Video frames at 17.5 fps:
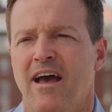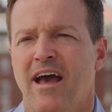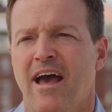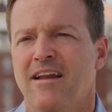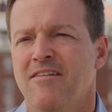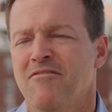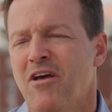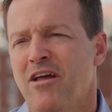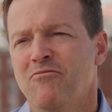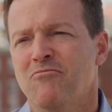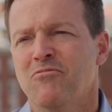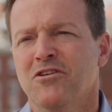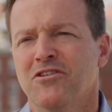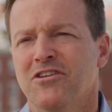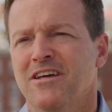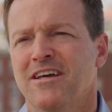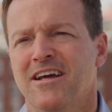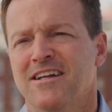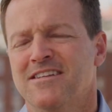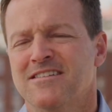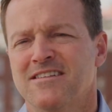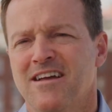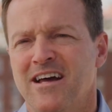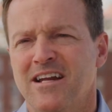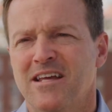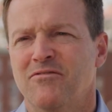And really, it's
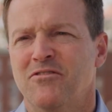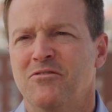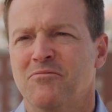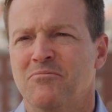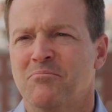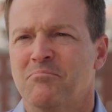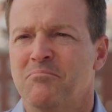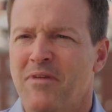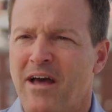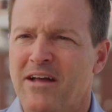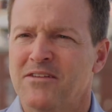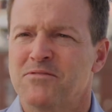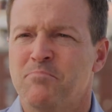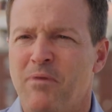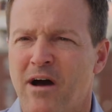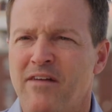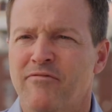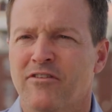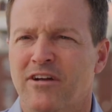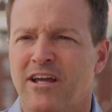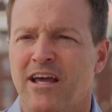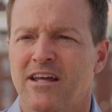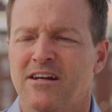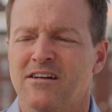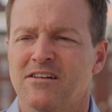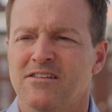not even as
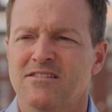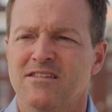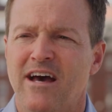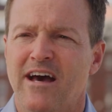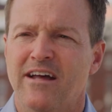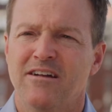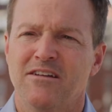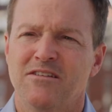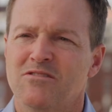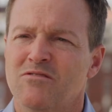bifurcated as that.